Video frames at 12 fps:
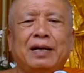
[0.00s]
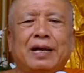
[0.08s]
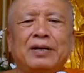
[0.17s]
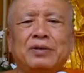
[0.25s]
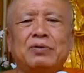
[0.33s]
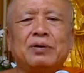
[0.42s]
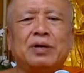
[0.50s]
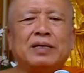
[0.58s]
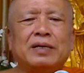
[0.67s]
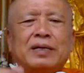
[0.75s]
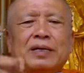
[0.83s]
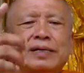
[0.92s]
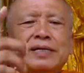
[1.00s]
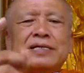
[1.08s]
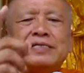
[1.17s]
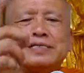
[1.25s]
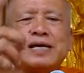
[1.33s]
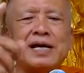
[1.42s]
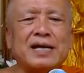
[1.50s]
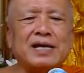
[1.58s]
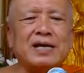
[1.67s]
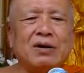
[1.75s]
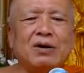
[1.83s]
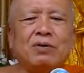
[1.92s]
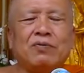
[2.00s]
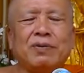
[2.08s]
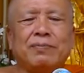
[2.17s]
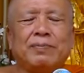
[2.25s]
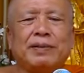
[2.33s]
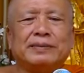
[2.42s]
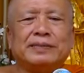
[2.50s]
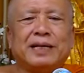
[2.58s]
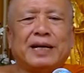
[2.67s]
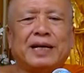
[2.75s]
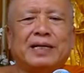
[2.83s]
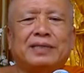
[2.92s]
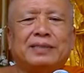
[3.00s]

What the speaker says: And you got insight or vipassana.